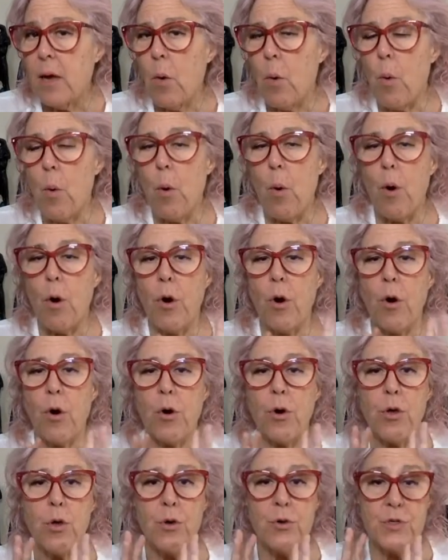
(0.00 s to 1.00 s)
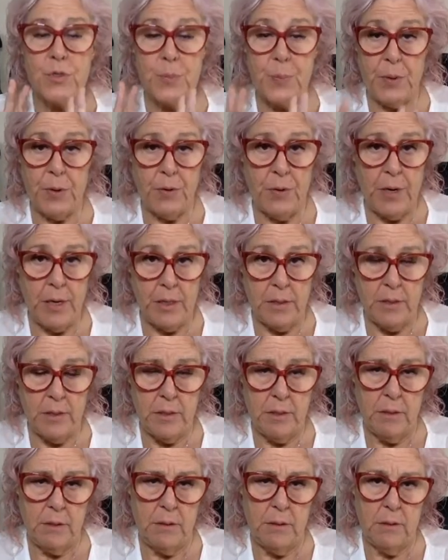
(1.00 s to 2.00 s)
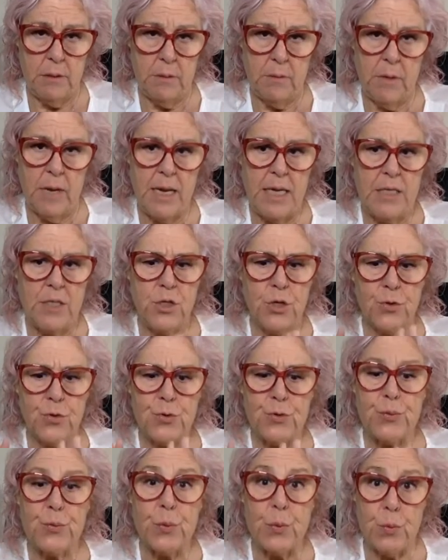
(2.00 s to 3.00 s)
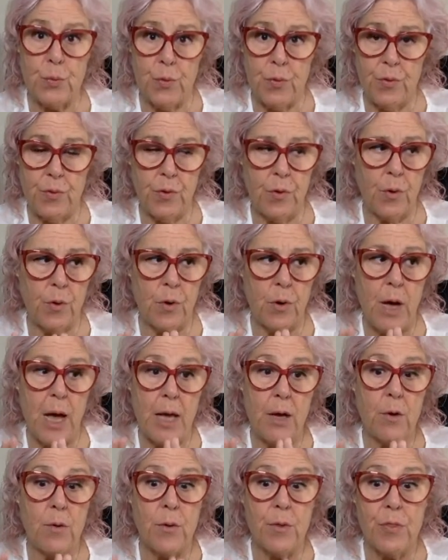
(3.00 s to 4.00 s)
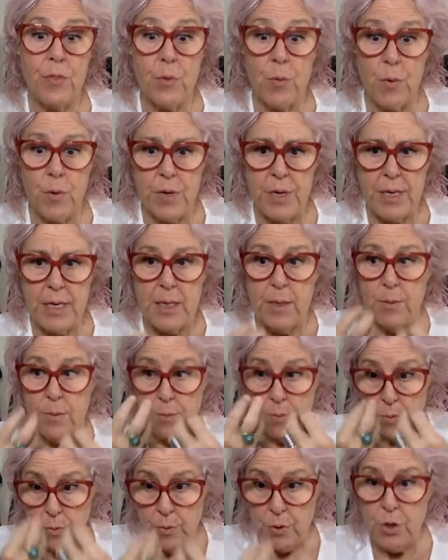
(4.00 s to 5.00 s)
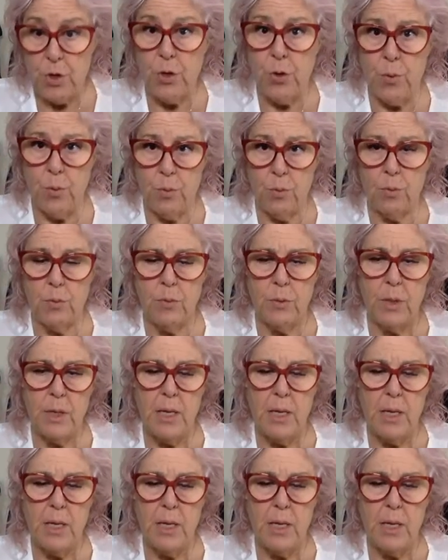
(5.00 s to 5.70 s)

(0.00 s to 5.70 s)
or your spirit, right? Your truth, your higher authority, you.